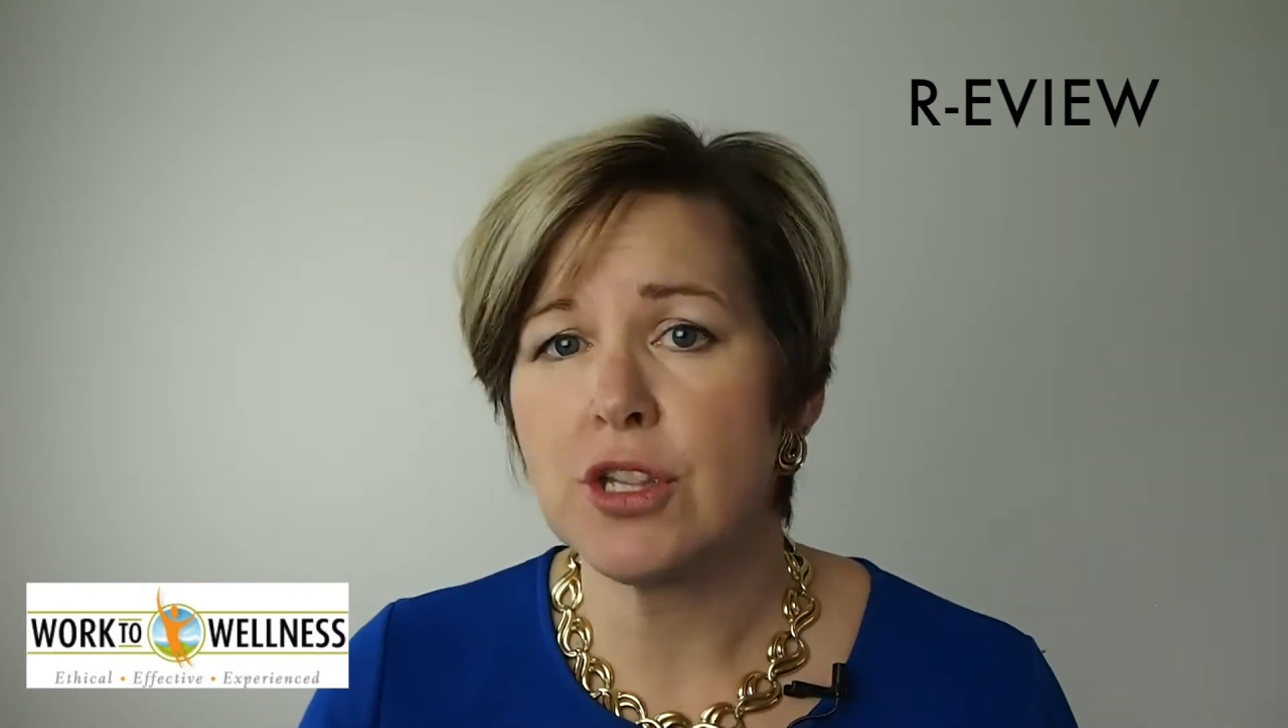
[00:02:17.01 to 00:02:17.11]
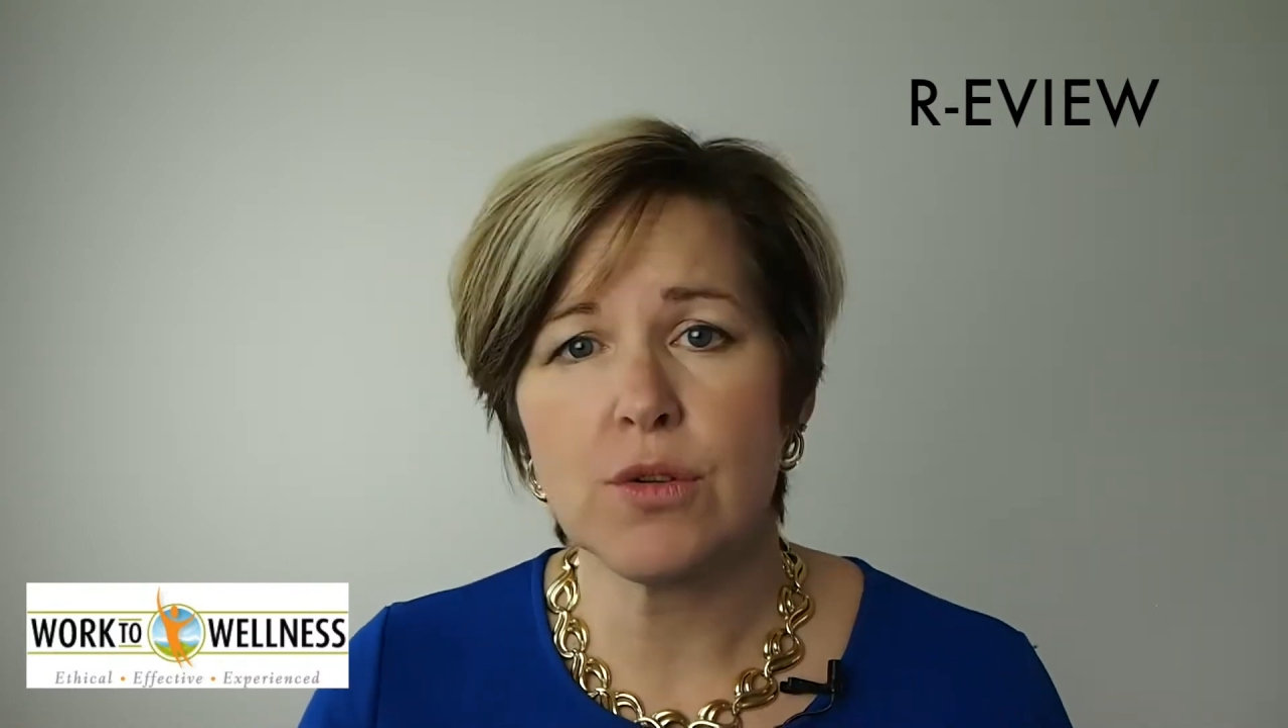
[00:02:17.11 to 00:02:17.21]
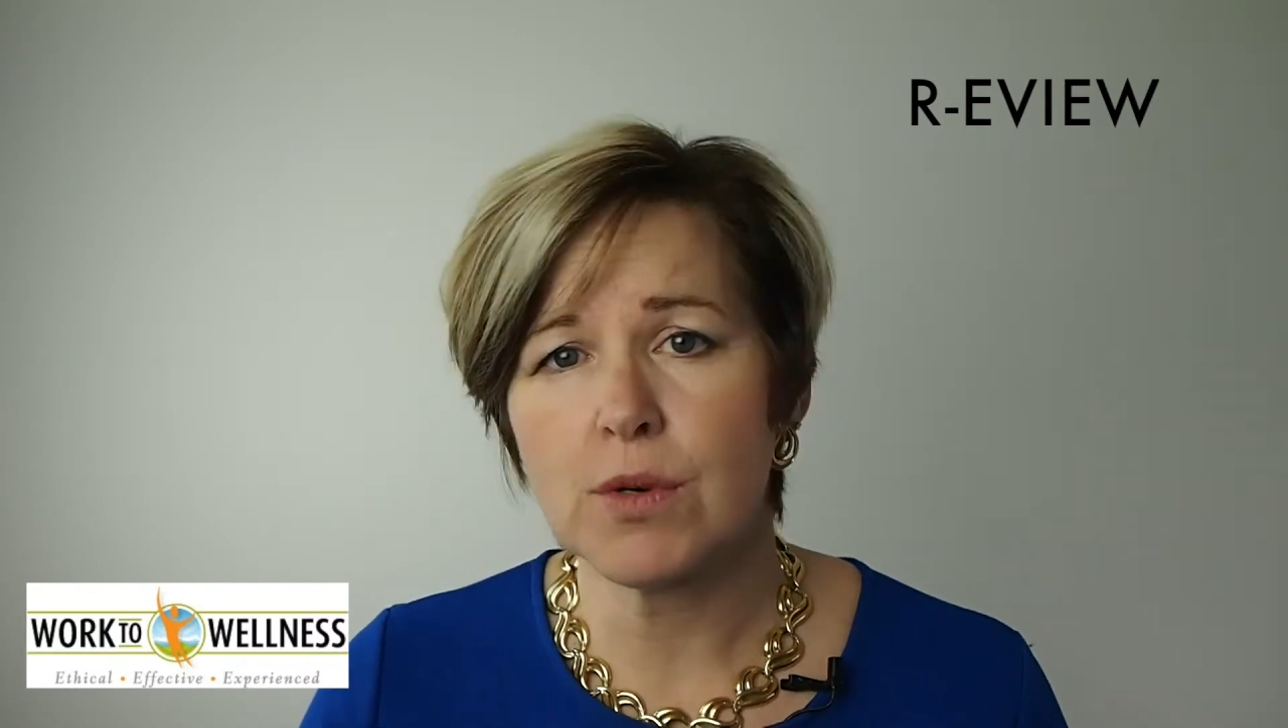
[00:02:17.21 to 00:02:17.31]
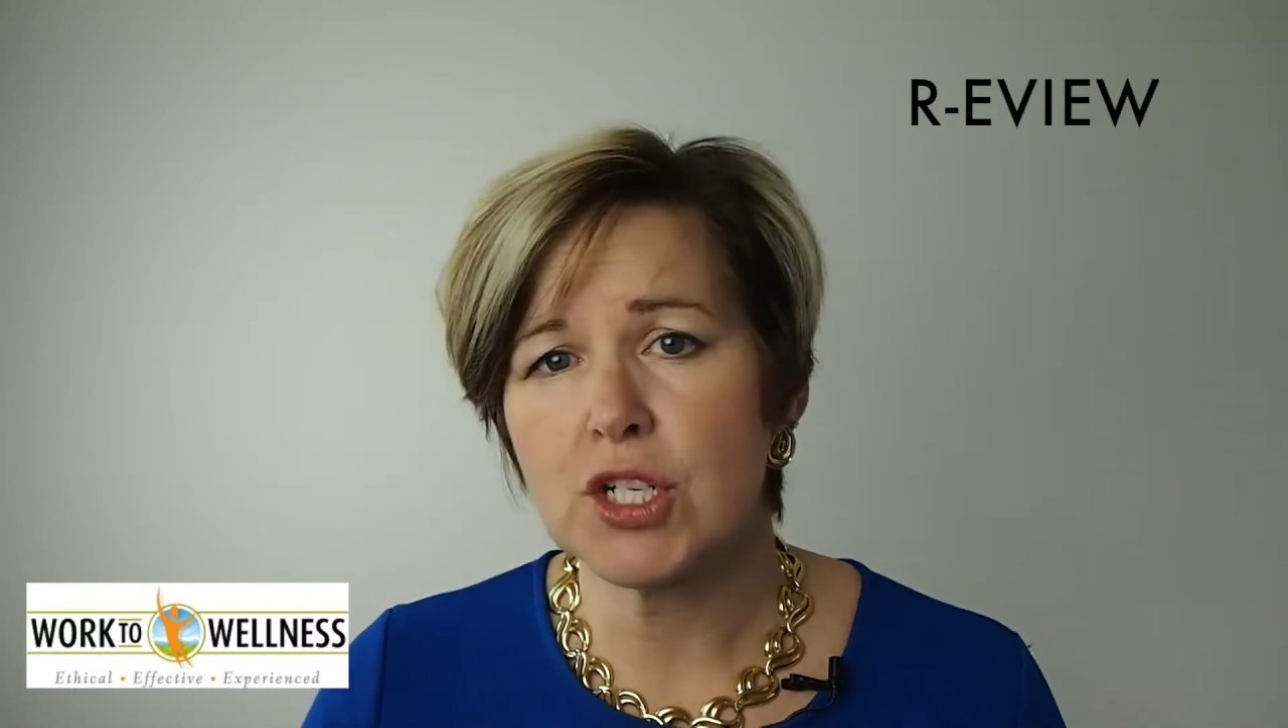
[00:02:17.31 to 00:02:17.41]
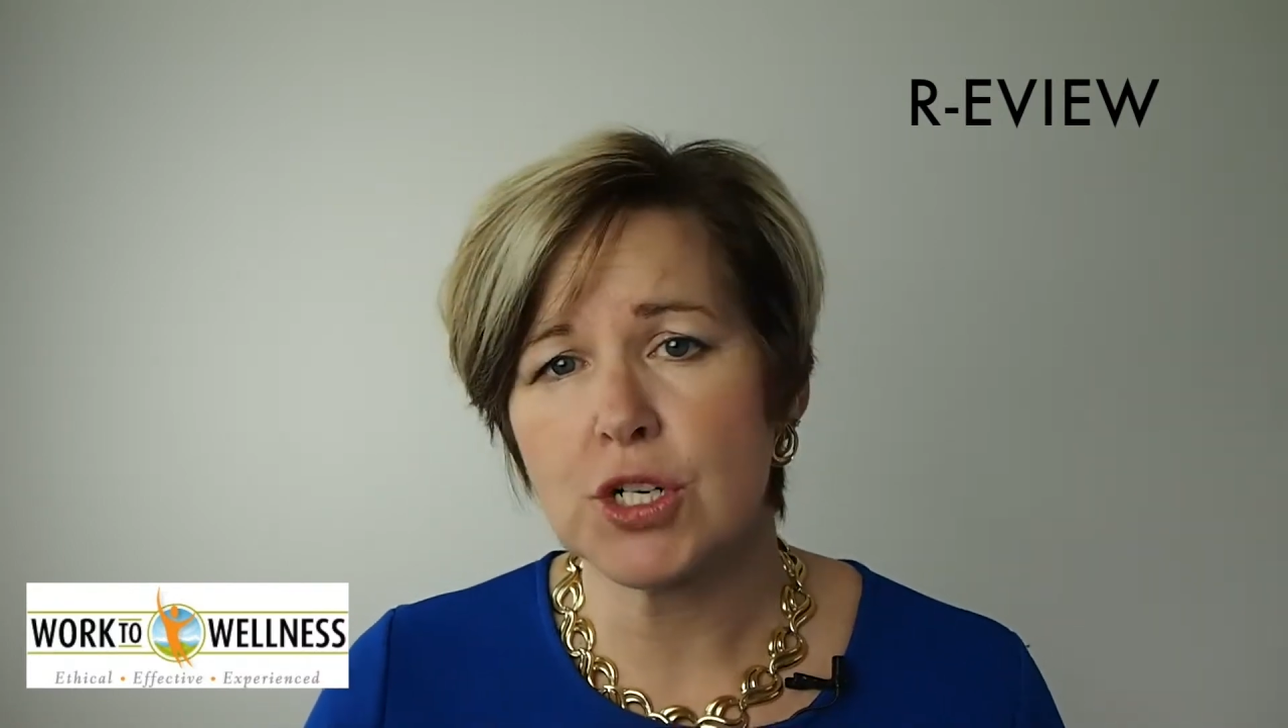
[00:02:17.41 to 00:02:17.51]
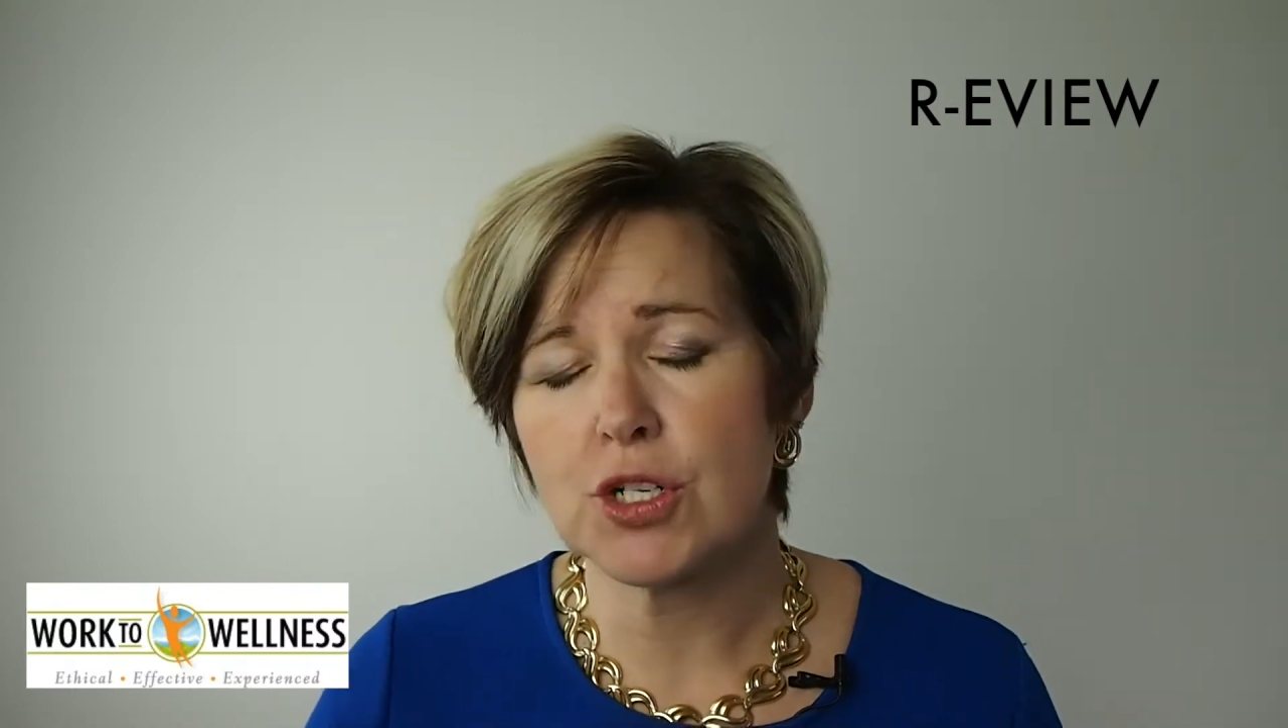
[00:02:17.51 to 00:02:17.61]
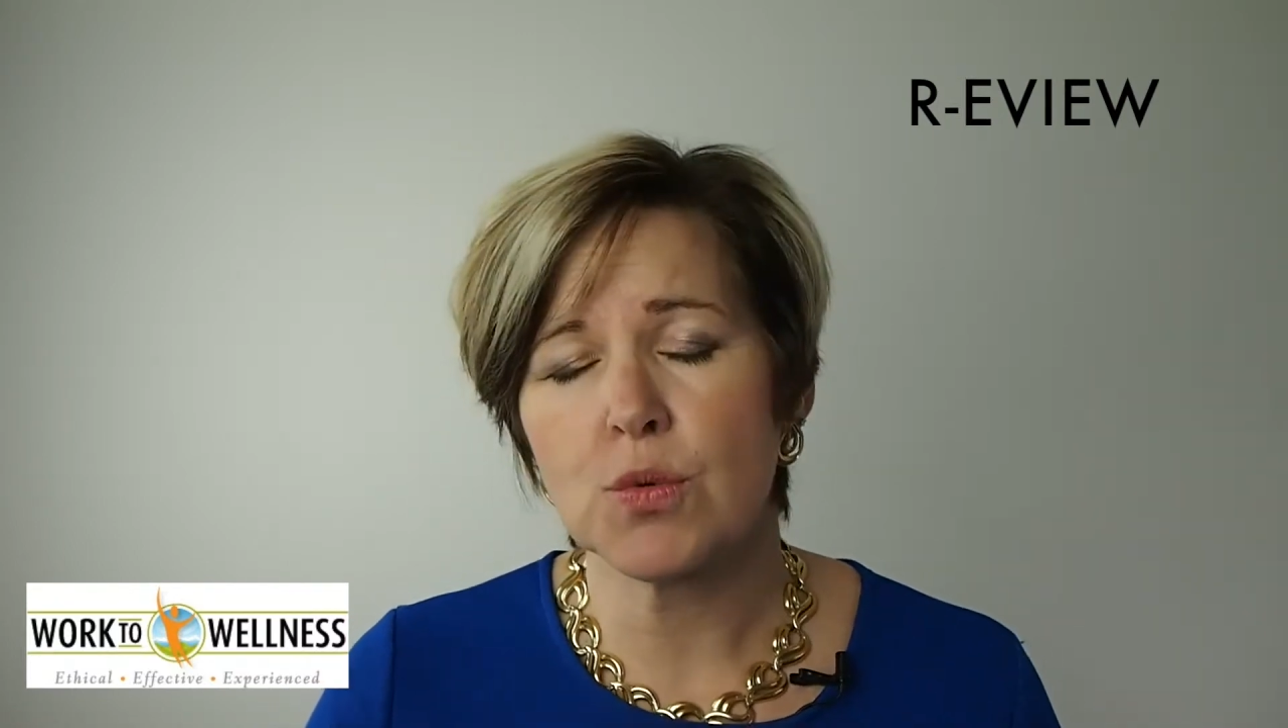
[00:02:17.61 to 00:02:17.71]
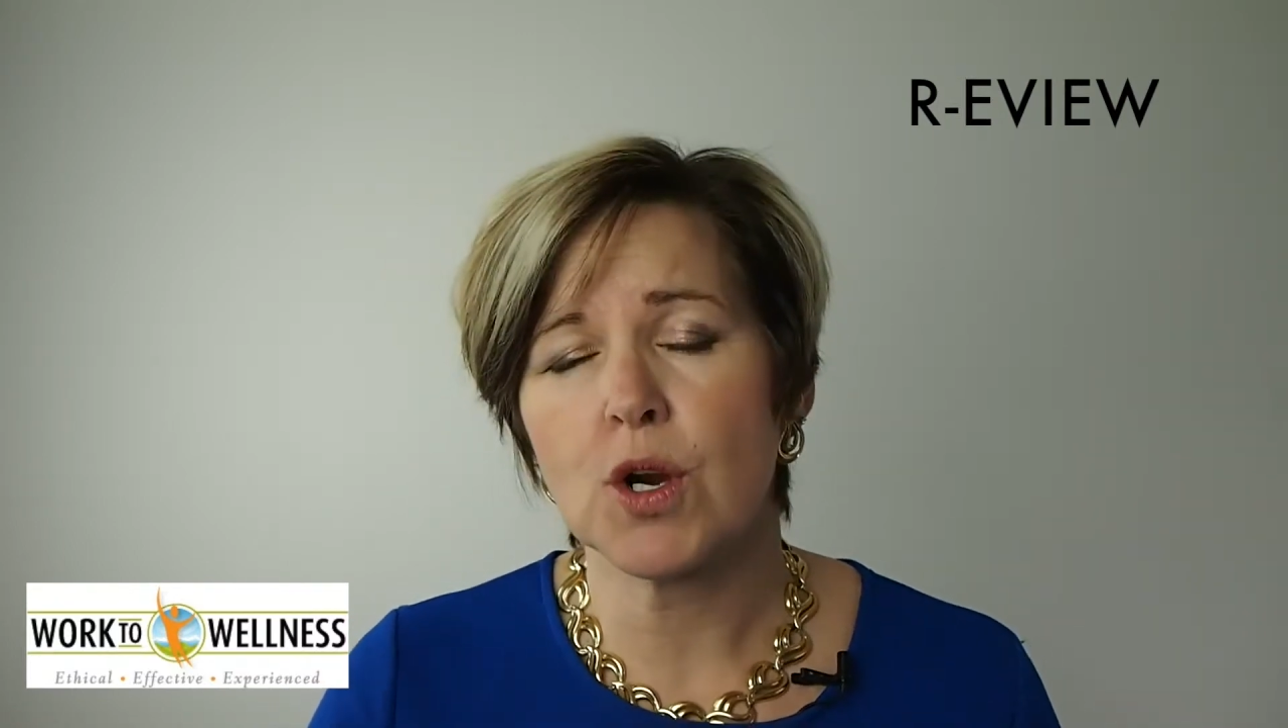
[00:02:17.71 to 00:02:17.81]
the return to